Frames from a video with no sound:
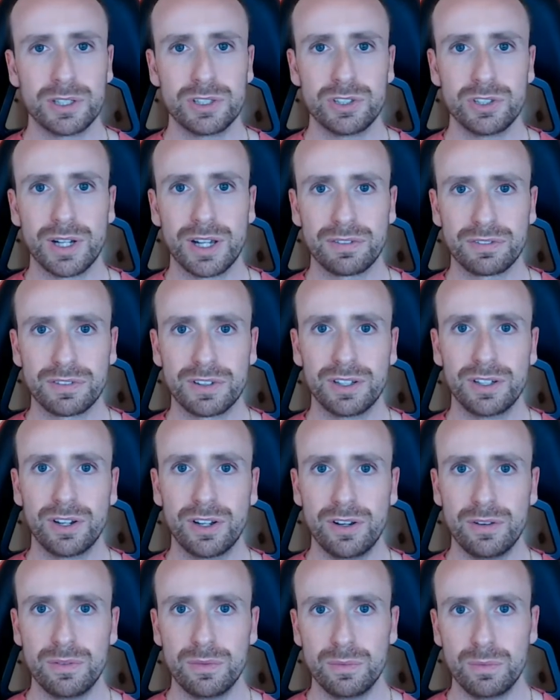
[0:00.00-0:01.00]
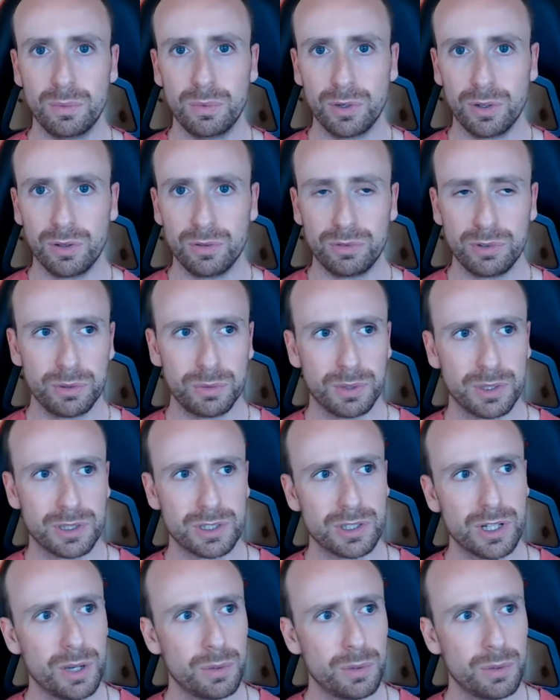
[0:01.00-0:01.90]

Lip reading: you have to learn what the real world's like,